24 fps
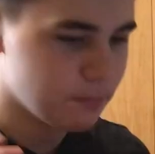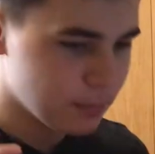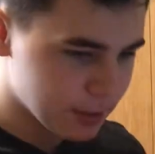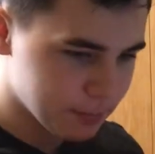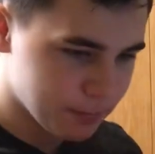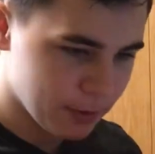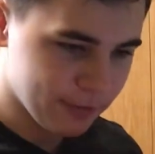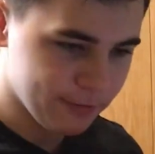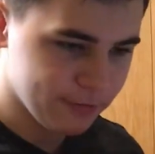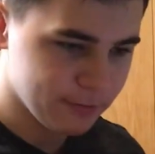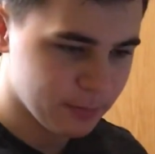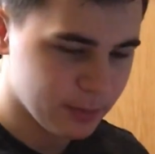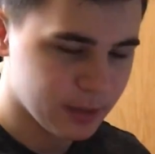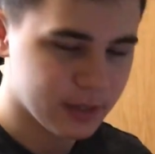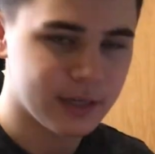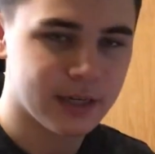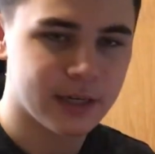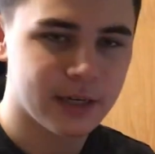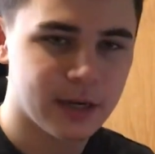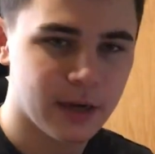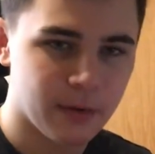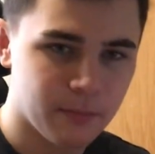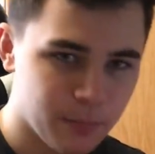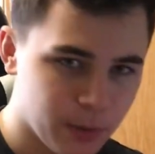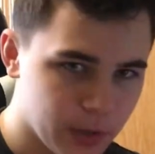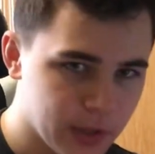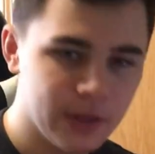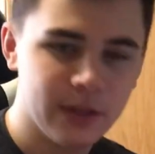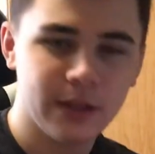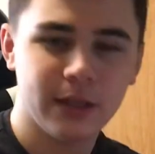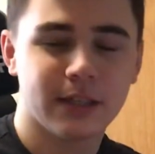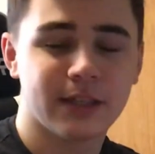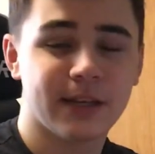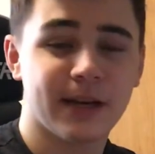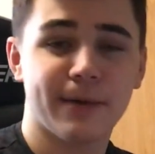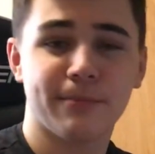But apart from the
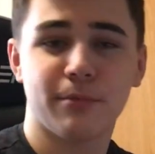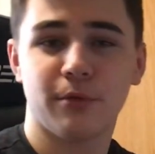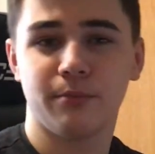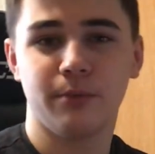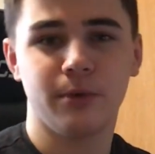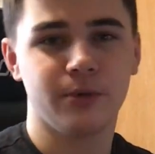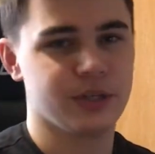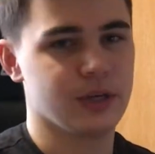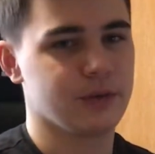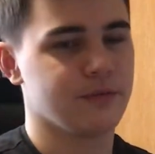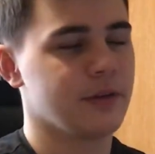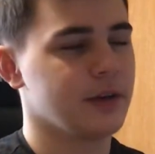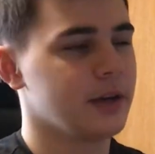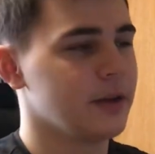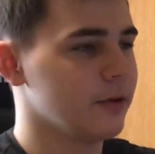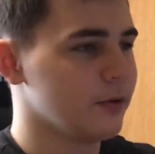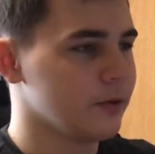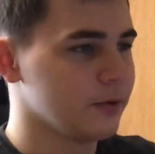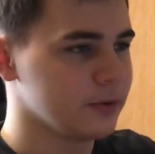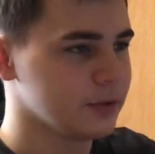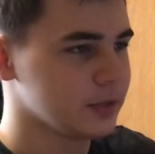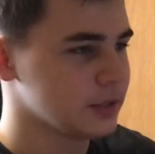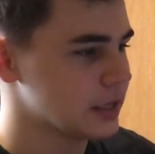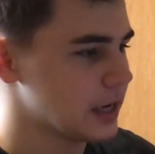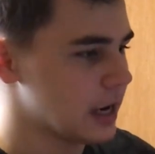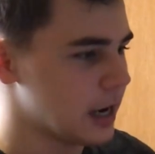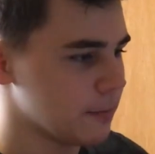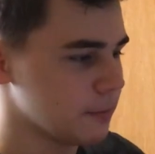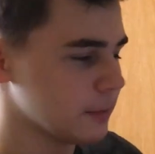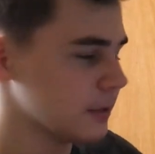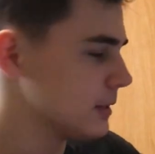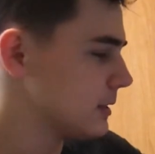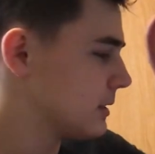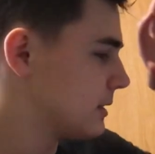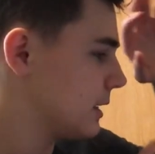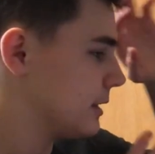completely terrible music videos,
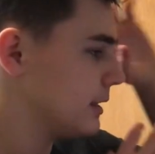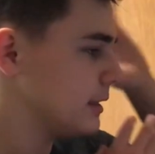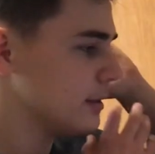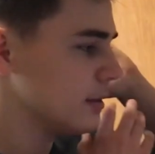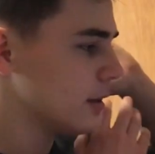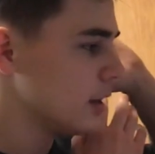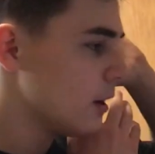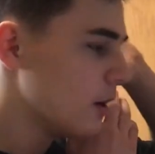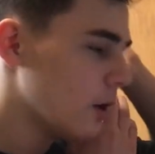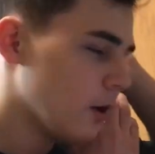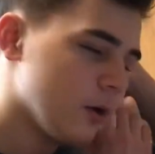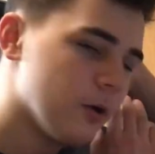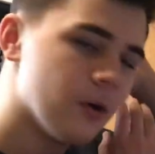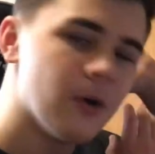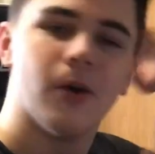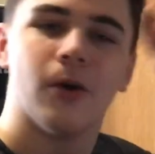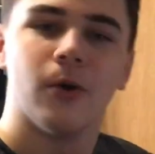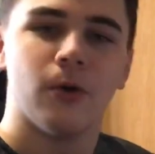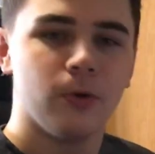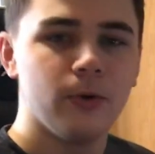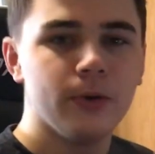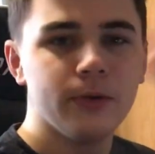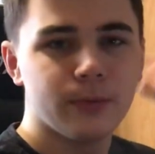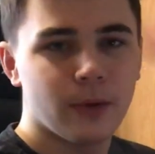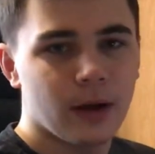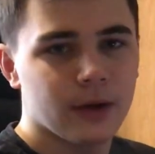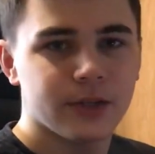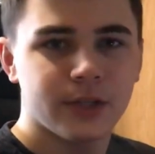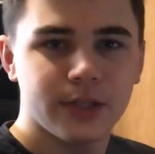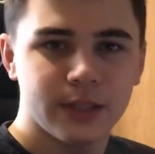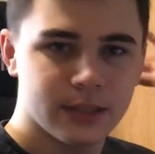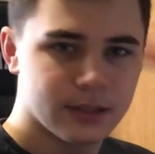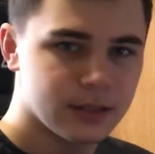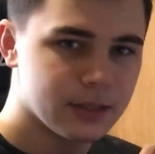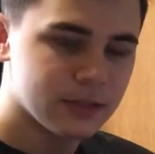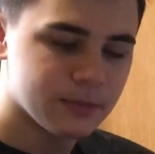comments saying, oh, who's
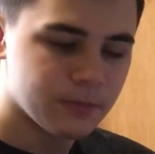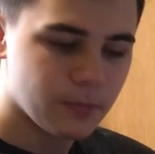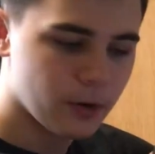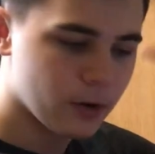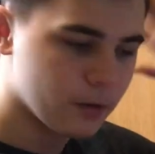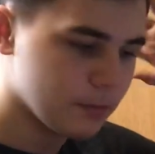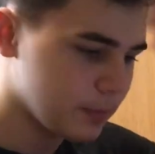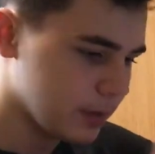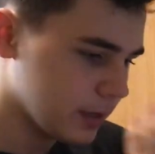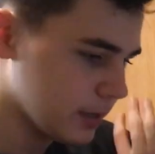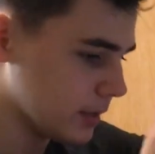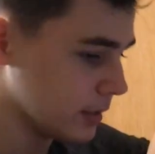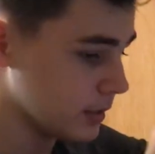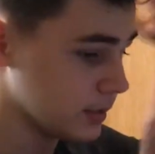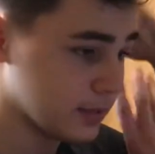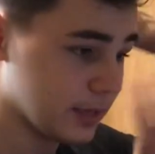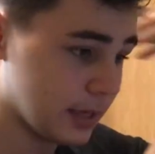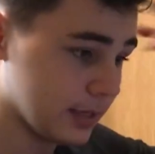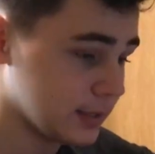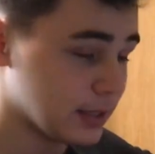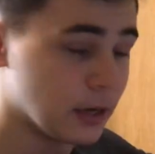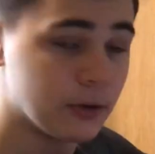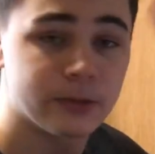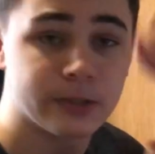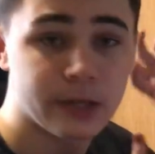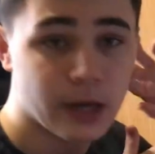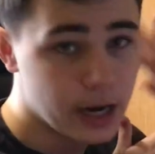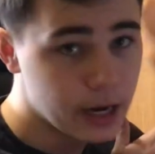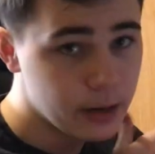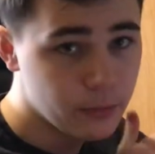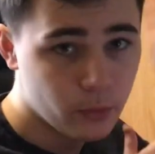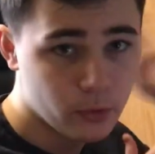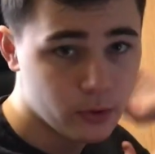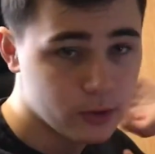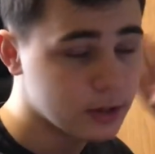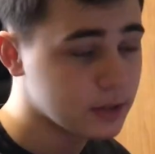watching in this part because that's how
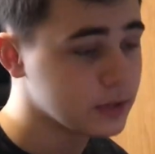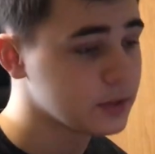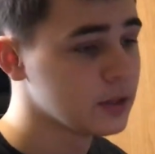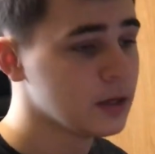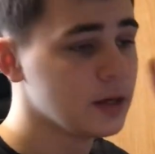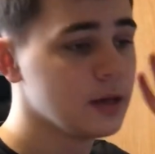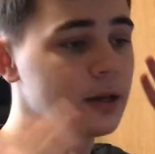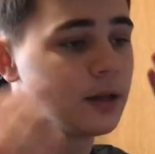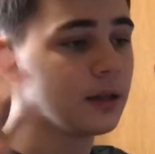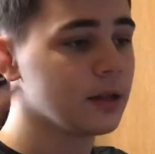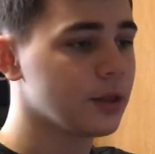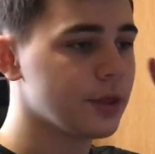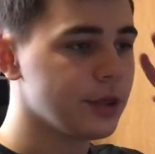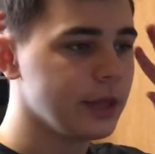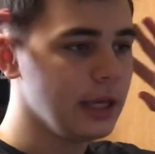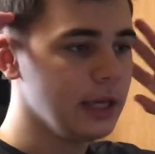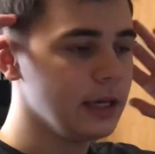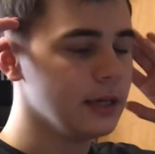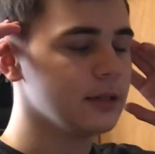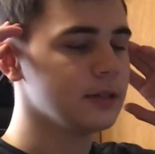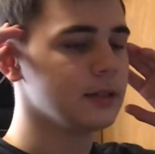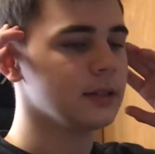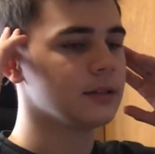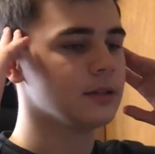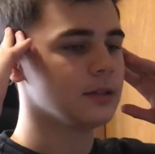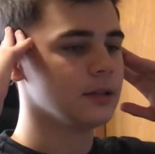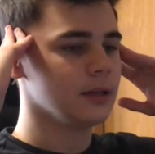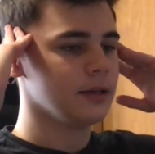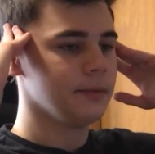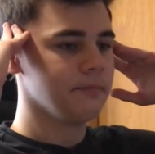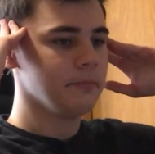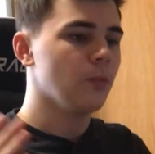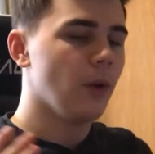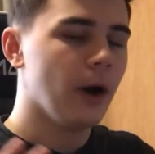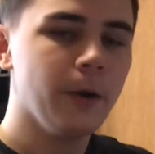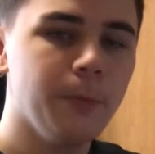time works, the thing is, it's
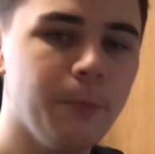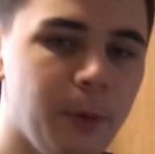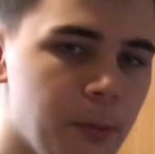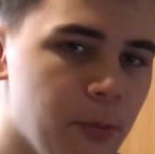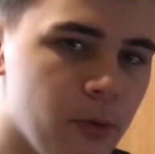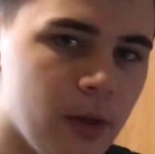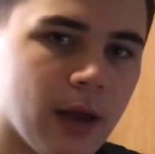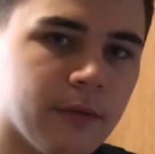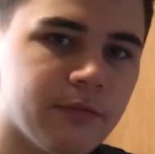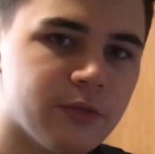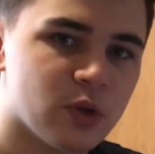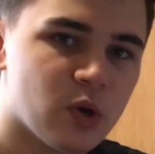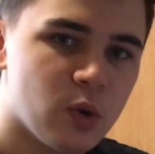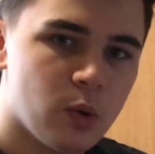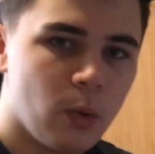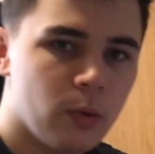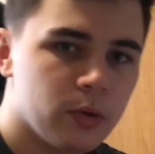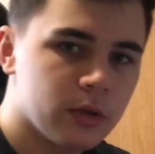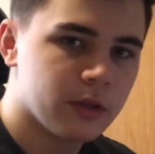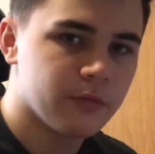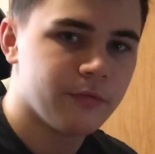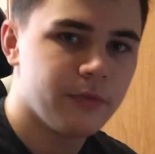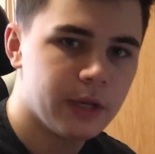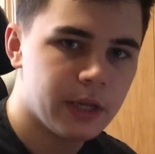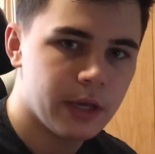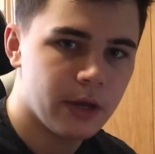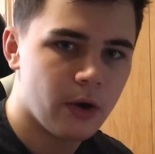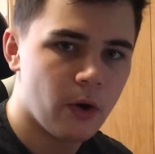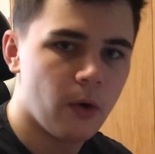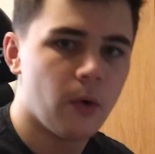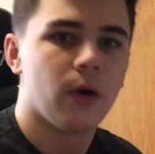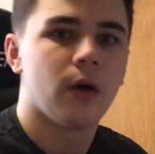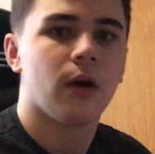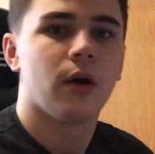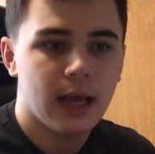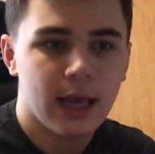like, why do people have to quote the
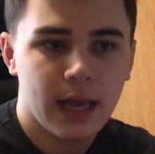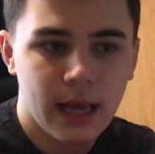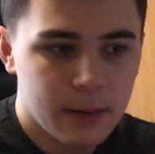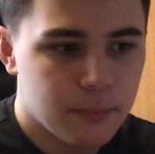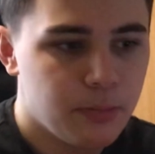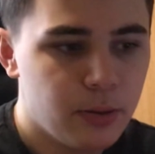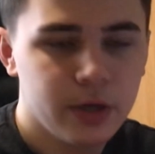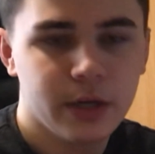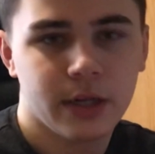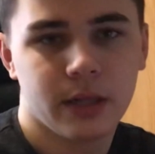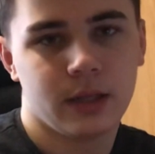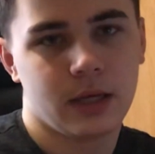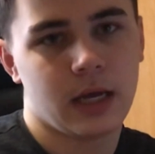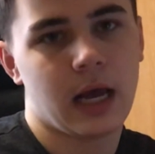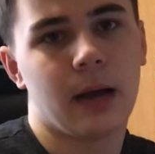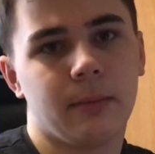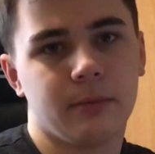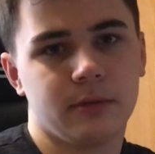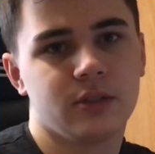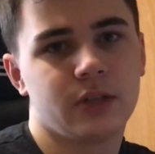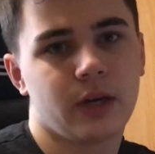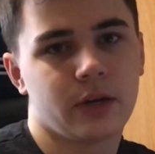video and put it in the comment